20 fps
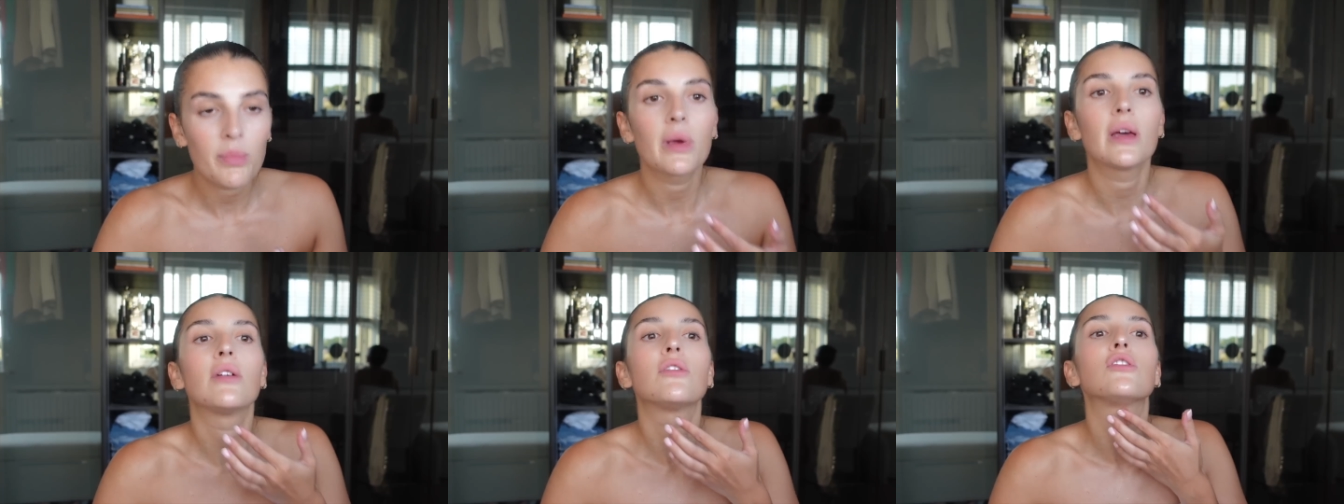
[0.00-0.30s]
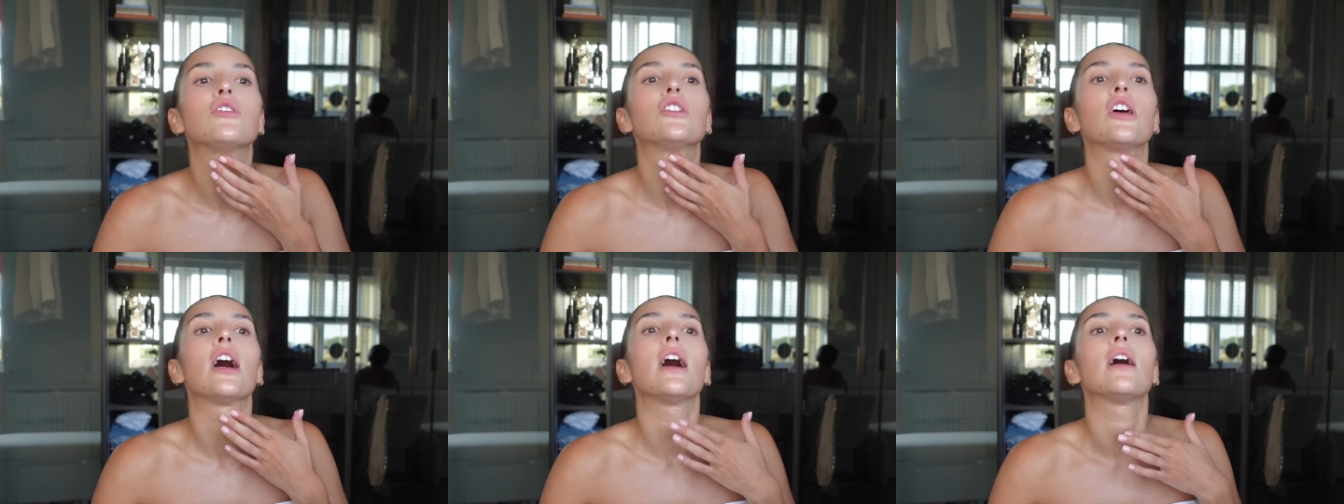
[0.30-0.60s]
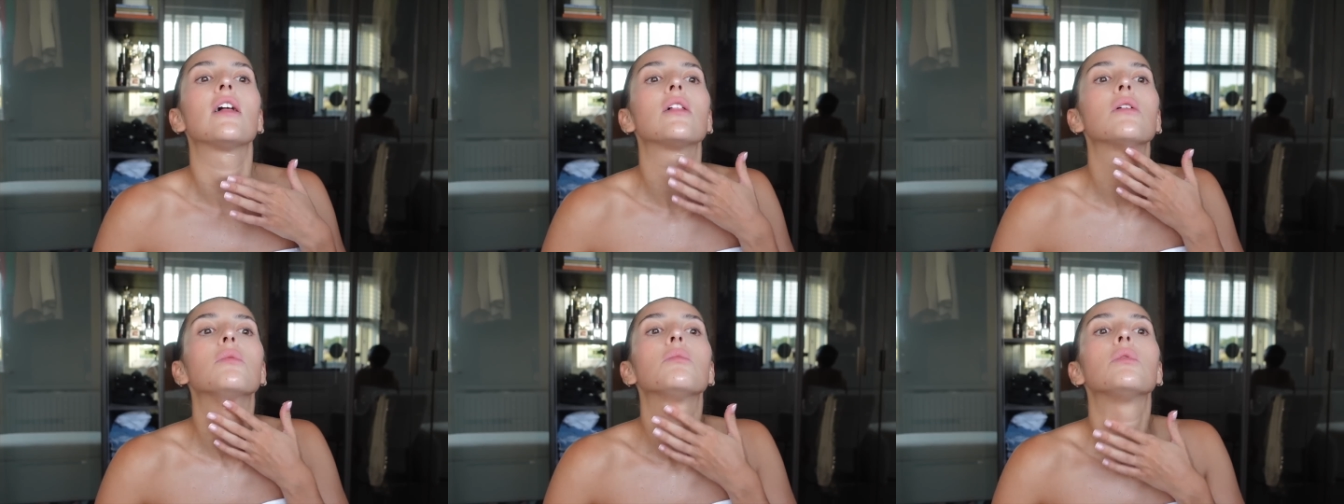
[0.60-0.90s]
bit of
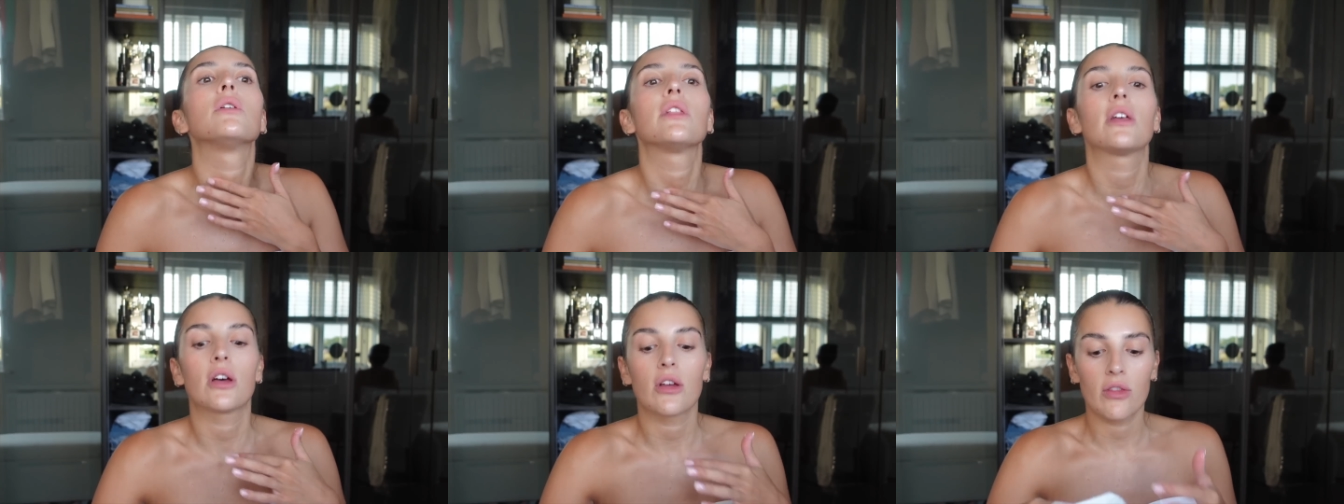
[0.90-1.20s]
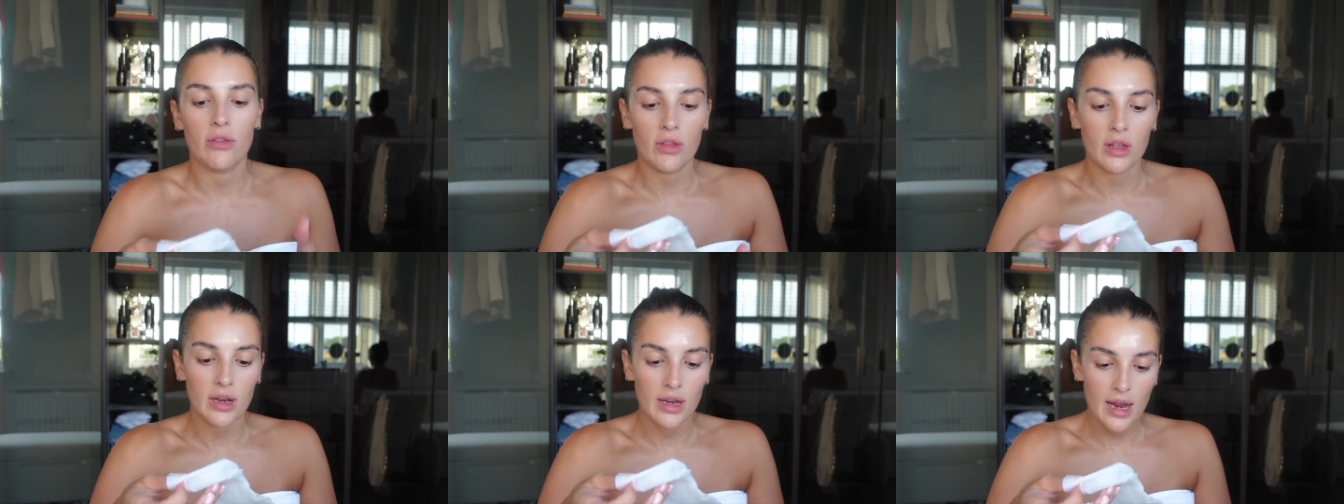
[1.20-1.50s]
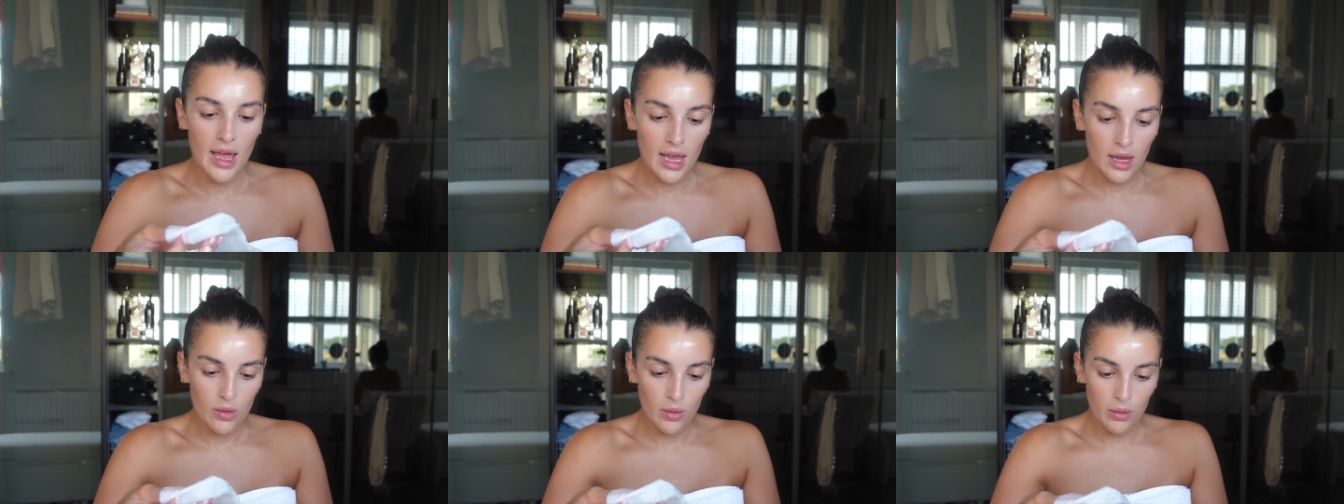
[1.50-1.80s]
gel that on the
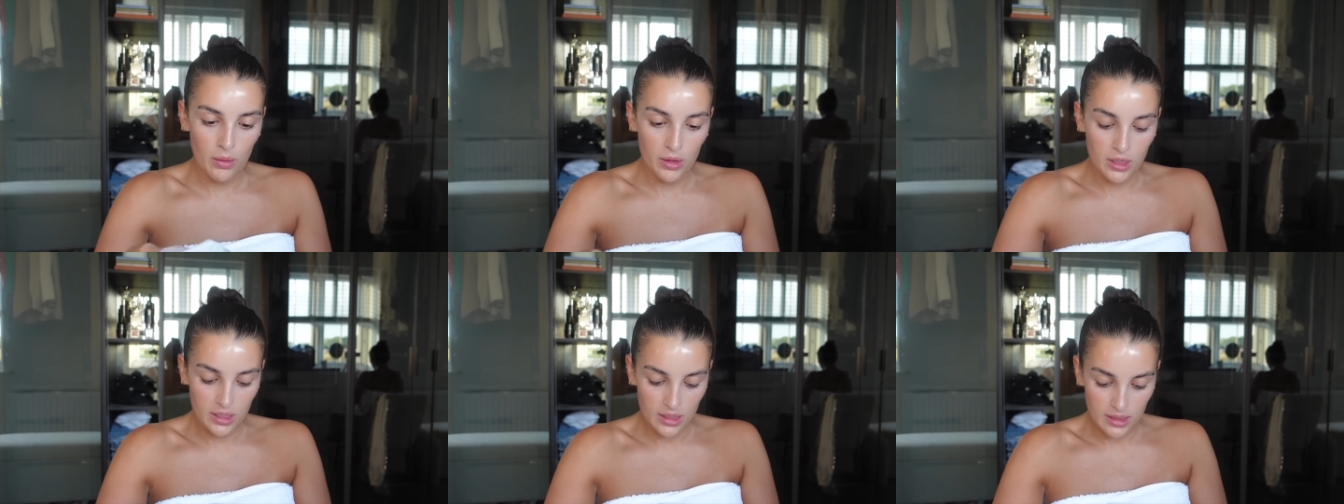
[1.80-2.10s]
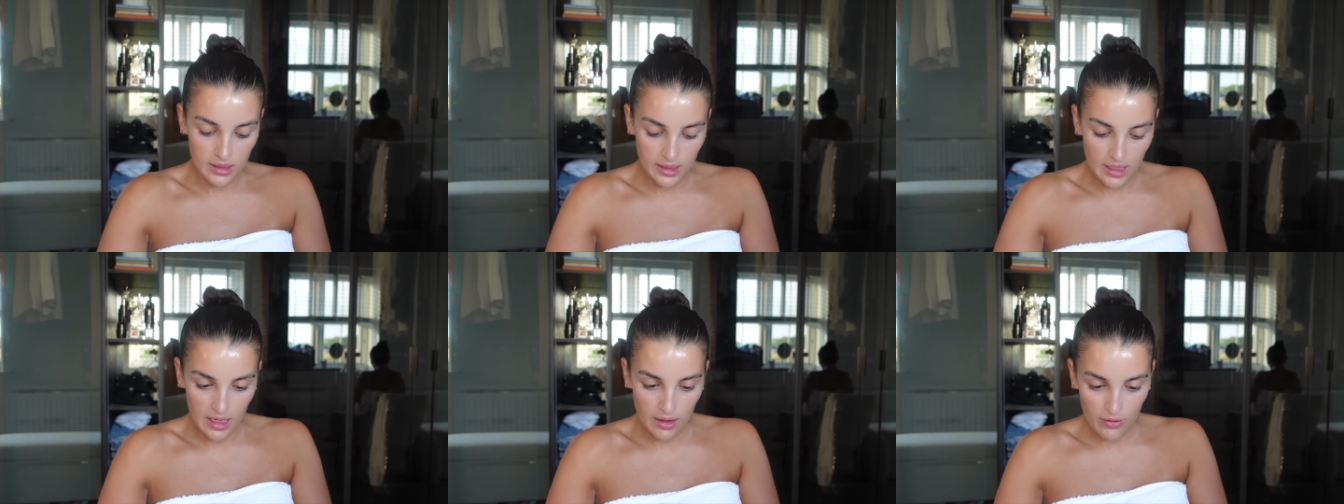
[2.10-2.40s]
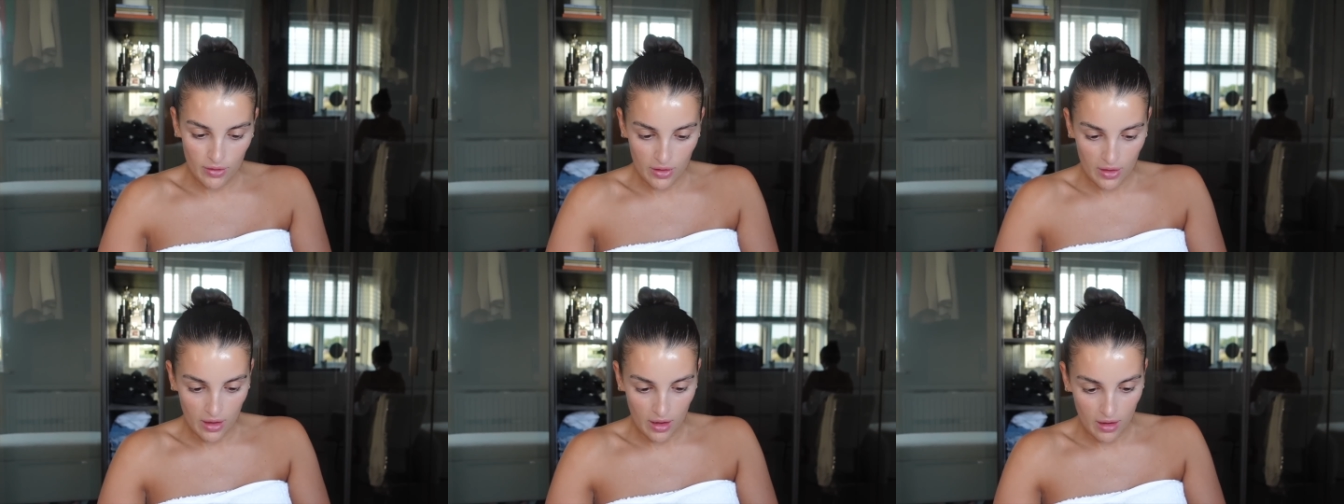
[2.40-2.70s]
neck. We want to
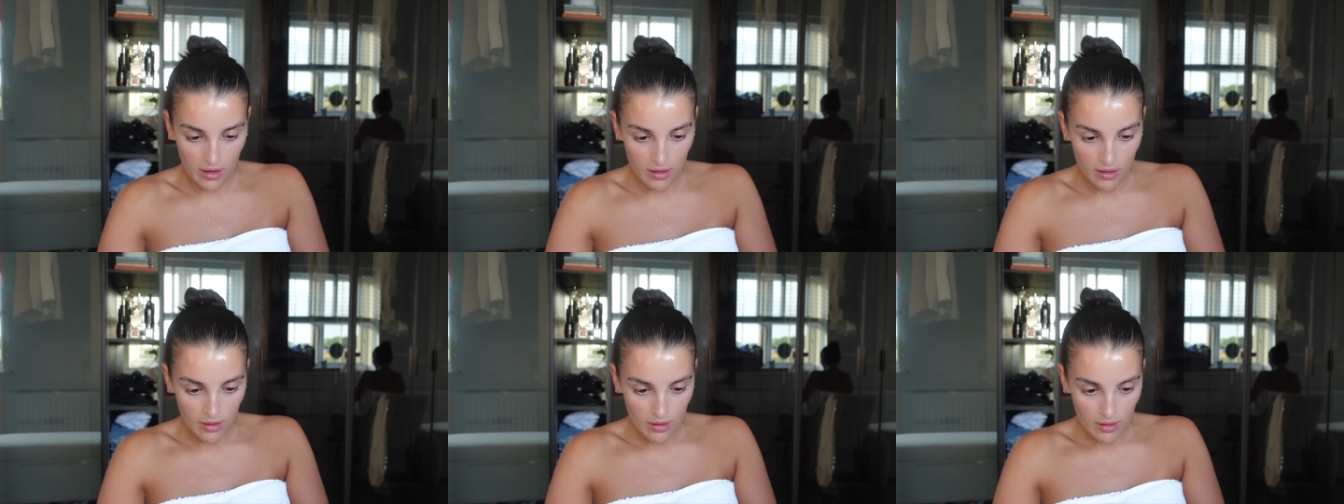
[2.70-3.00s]
savour that.